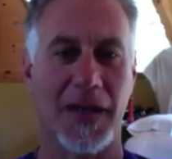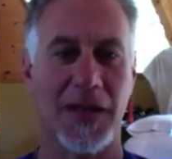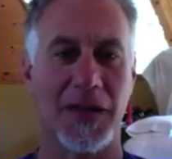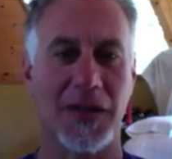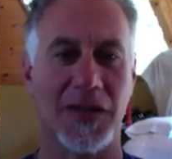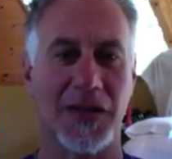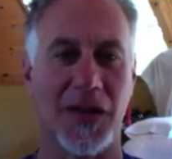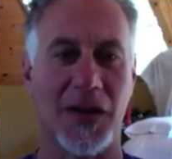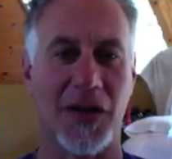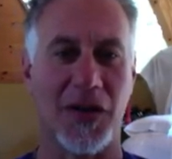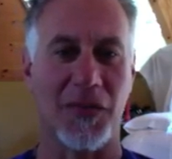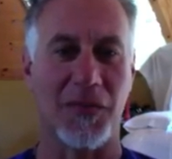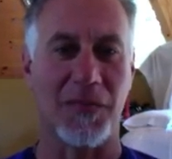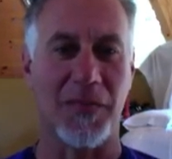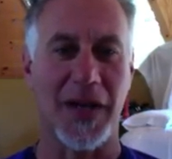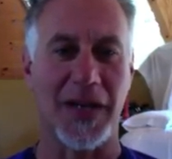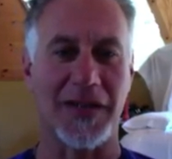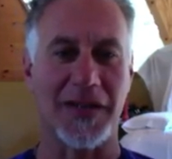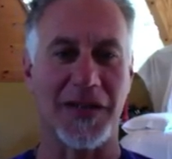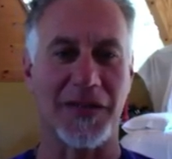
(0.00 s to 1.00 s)
So
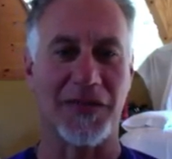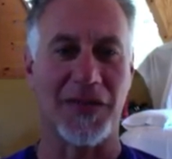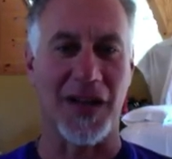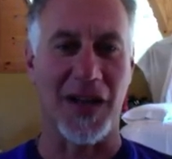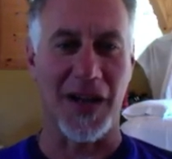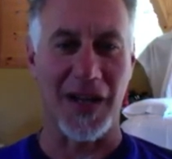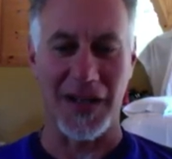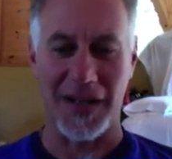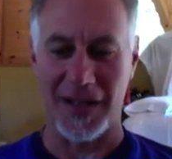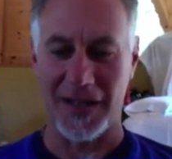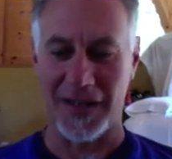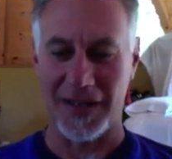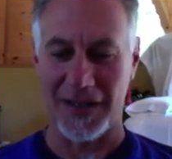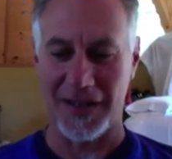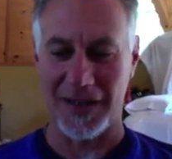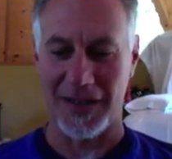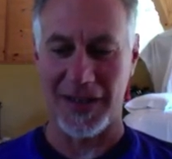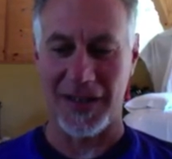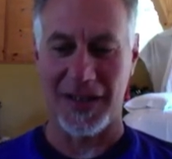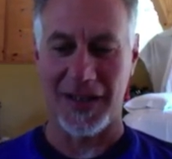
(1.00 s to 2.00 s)
best of luck.
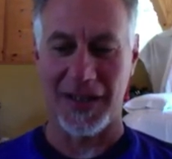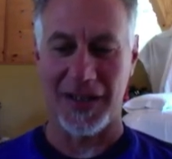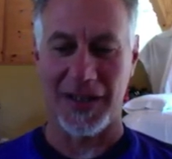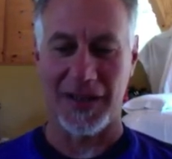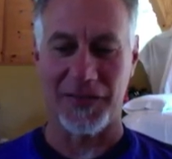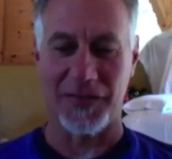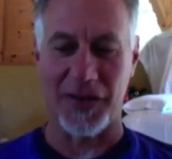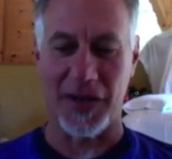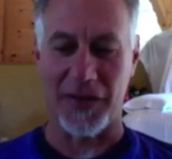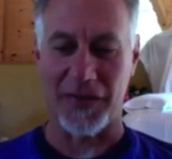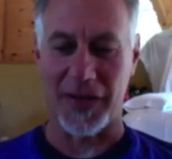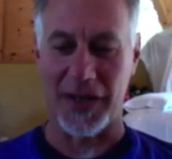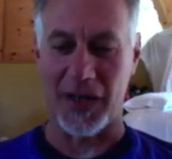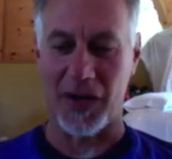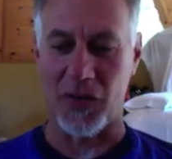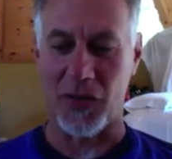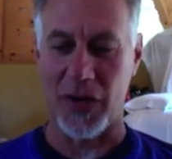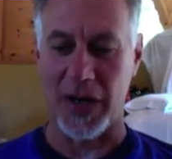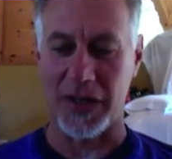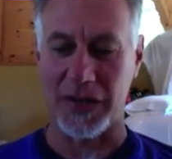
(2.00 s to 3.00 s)
If you have any
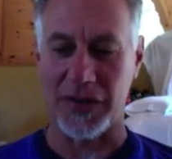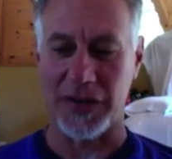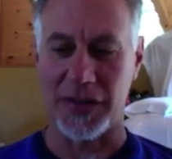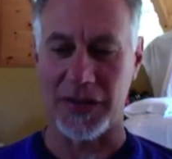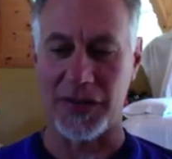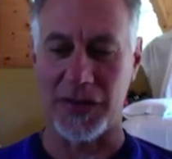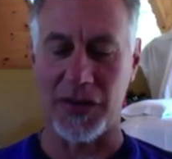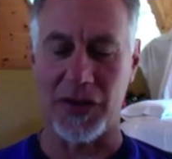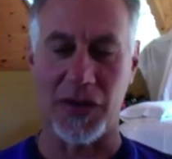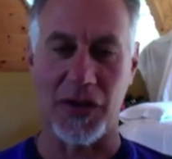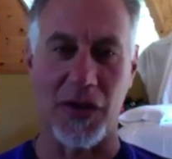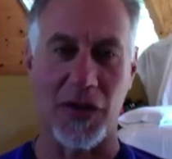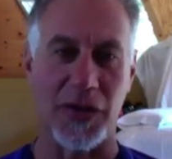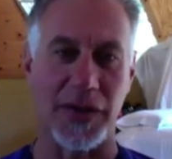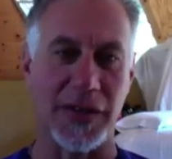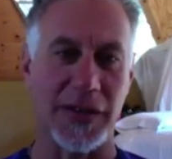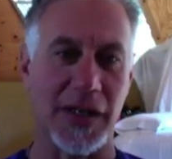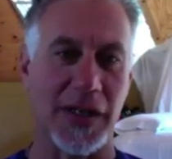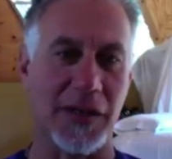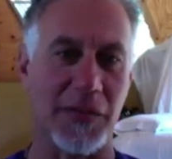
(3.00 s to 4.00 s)
questions, you can
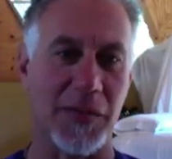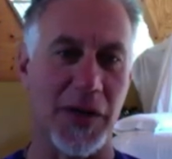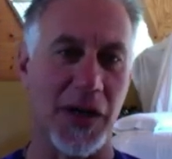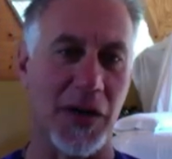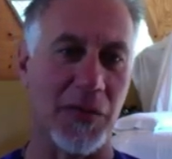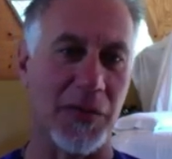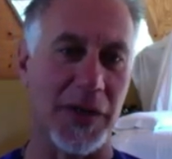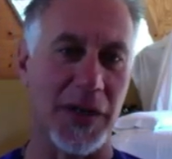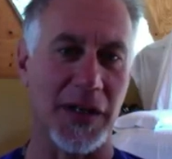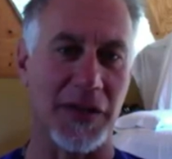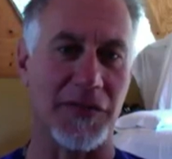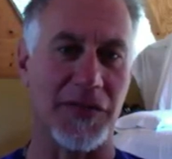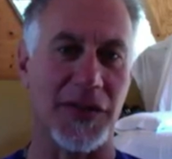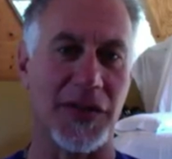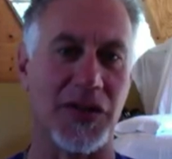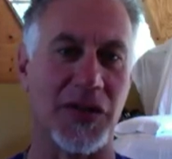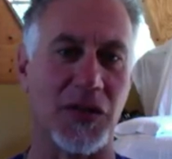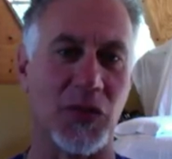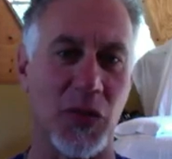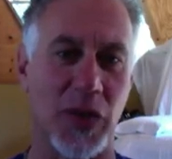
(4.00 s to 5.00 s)
always email me at
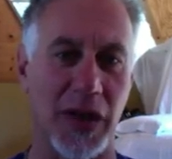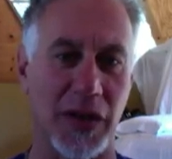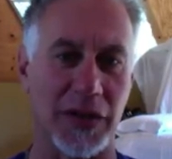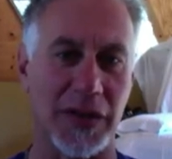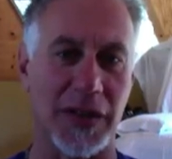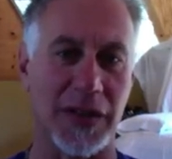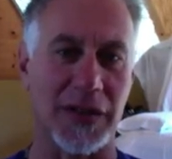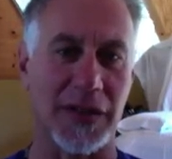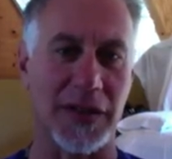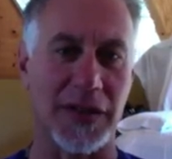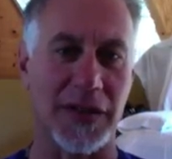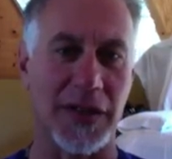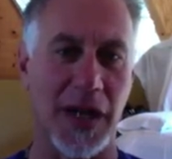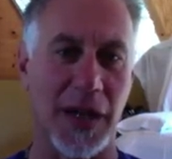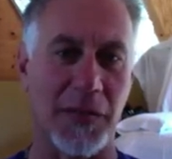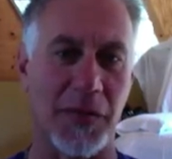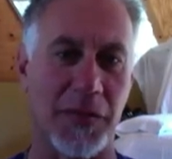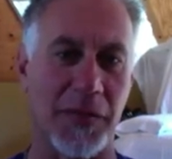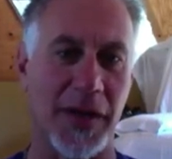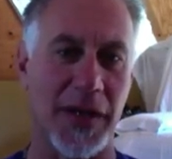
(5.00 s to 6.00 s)

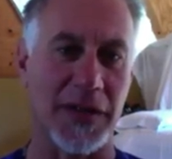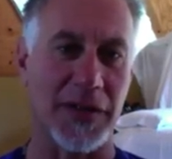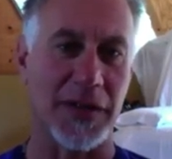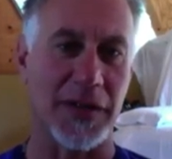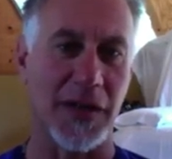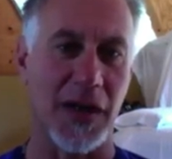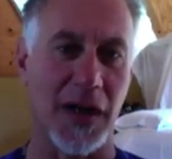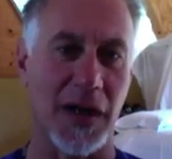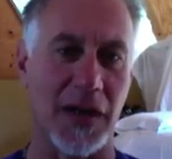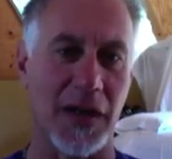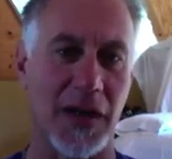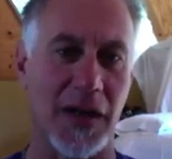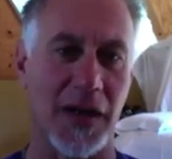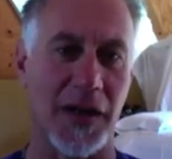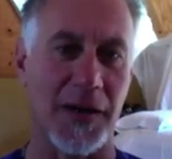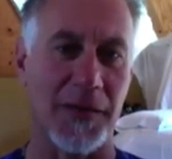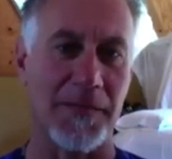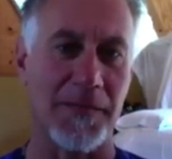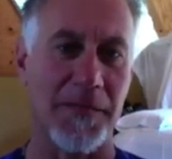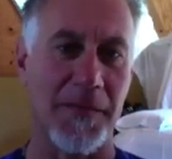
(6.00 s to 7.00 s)

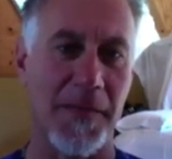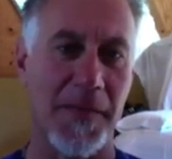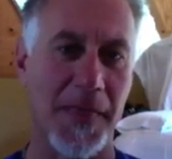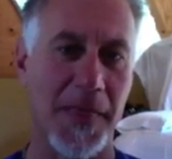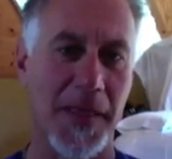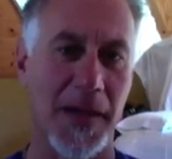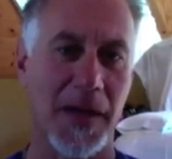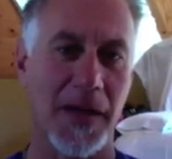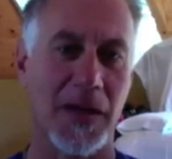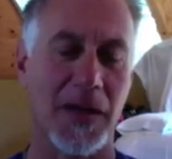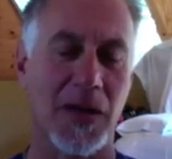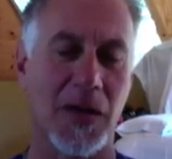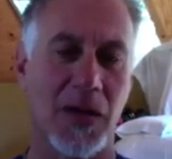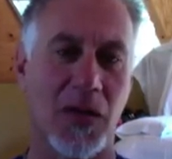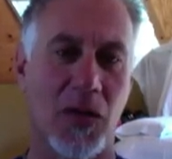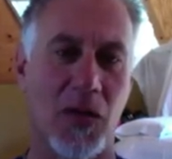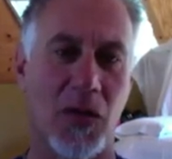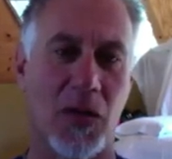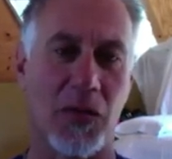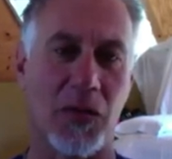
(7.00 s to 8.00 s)
visionwellness@cybermesa.com,
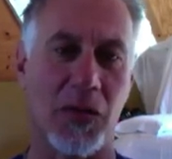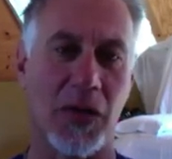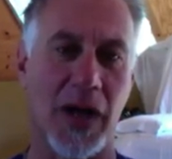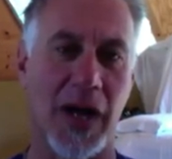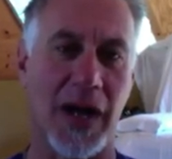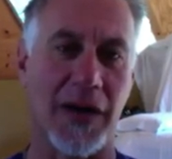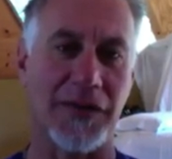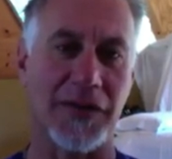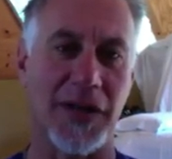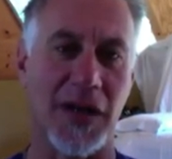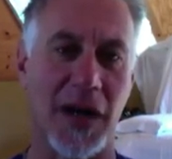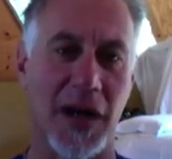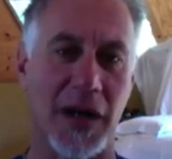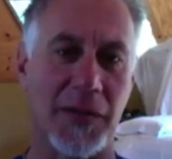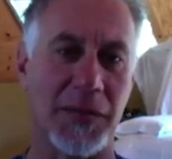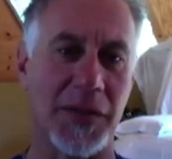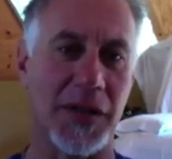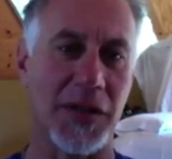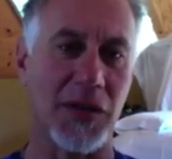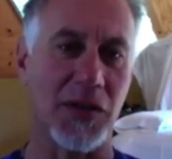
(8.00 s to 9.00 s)
or we'll have time
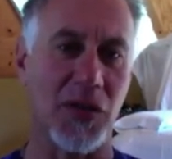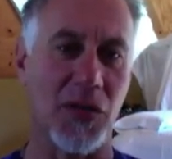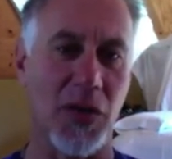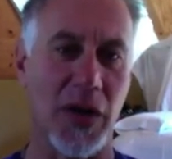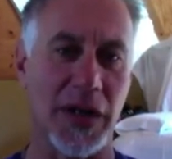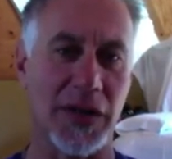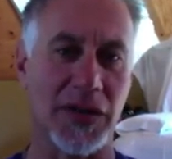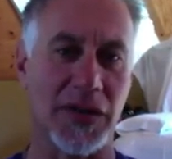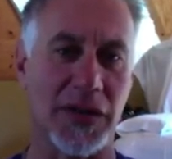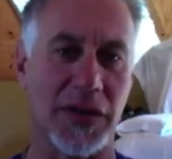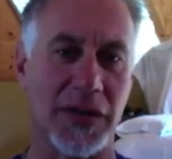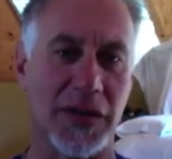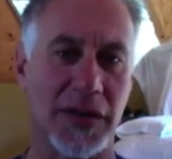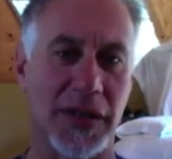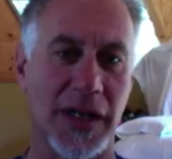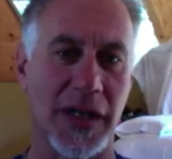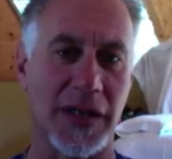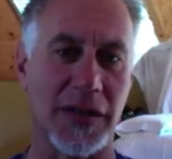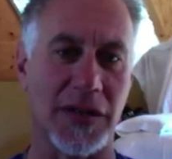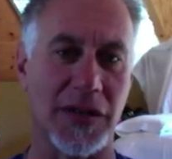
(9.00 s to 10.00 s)
to do question and
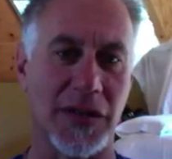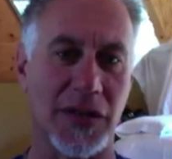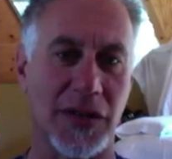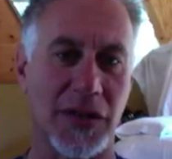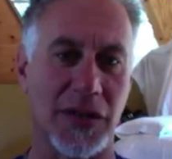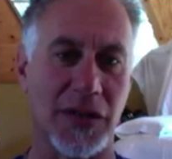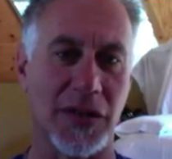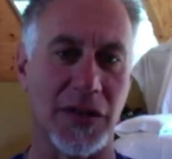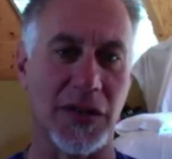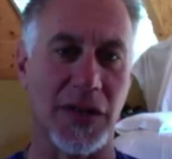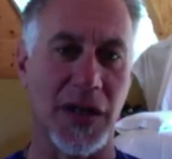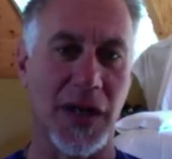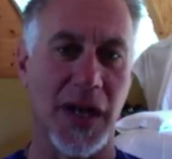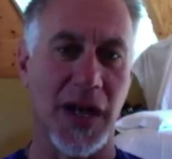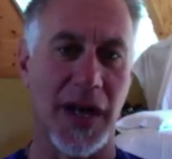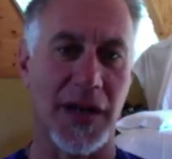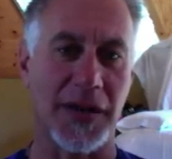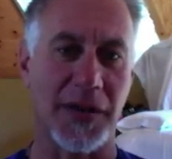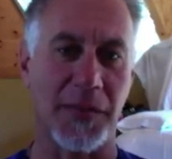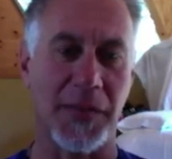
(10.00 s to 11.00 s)
answer
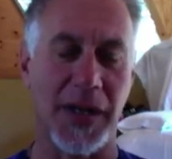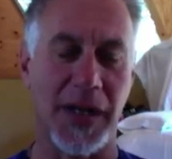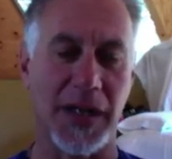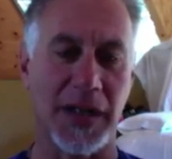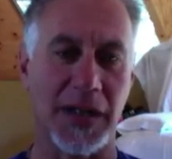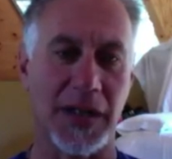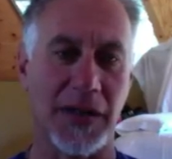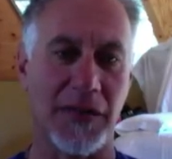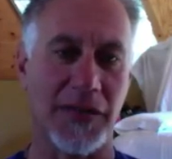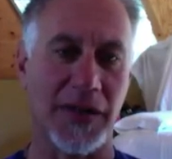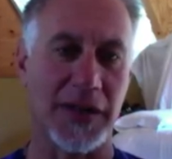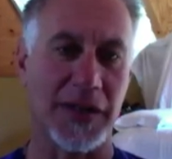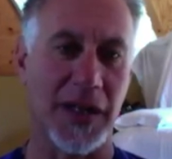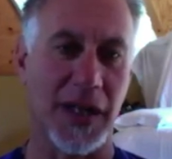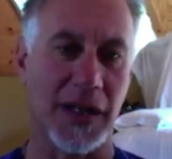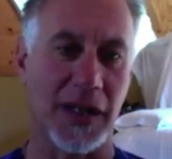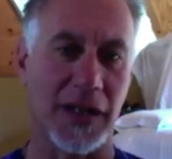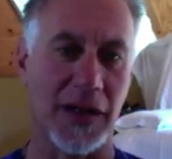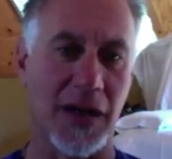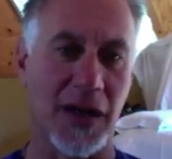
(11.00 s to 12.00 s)
at the beginning of the
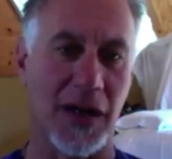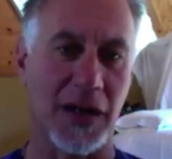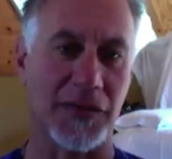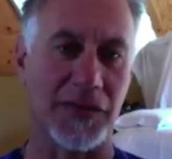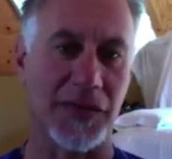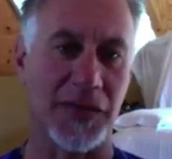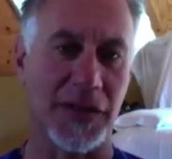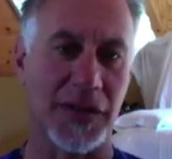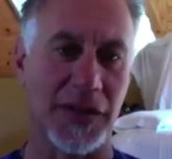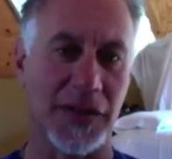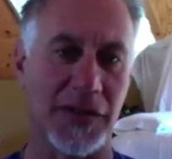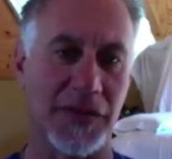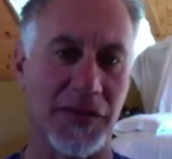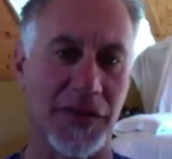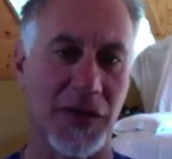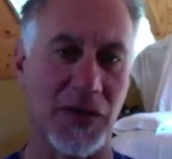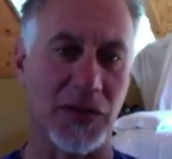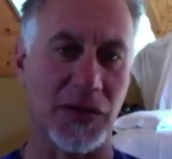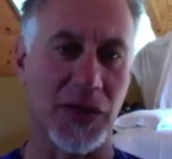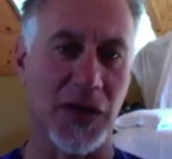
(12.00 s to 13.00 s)
teleconference
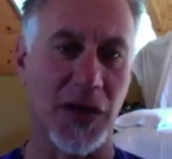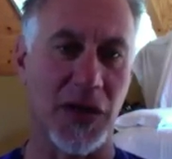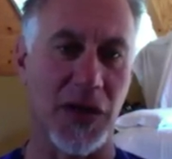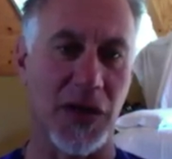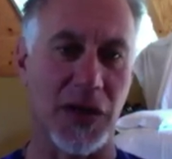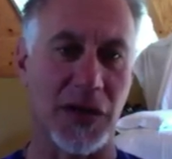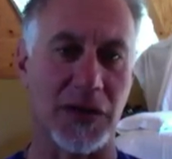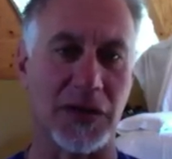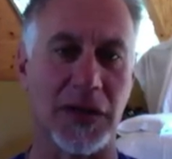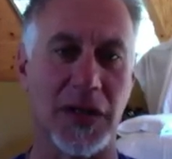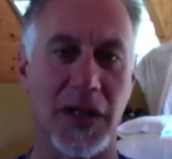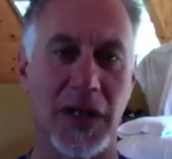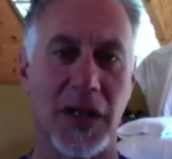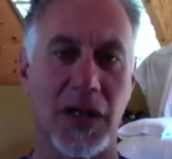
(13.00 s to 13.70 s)
phone call.